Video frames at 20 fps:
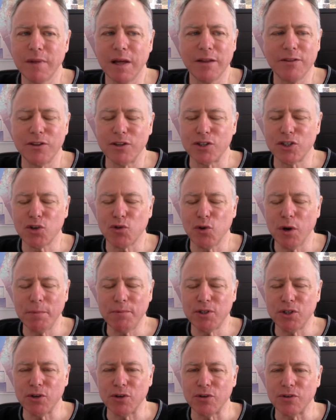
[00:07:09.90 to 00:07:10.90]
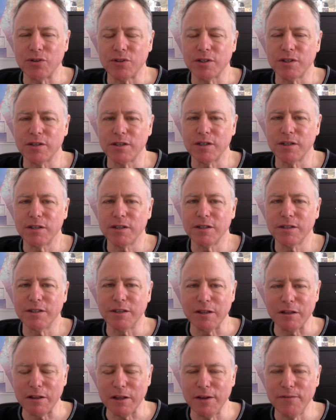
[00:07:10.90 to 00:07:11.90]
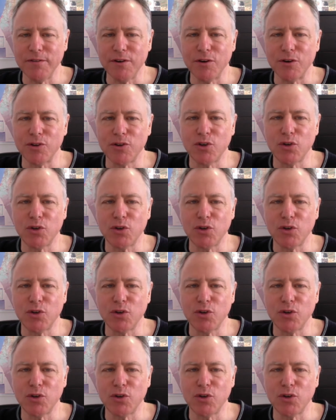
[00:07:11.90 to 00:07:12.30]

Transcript: The scriptures delivered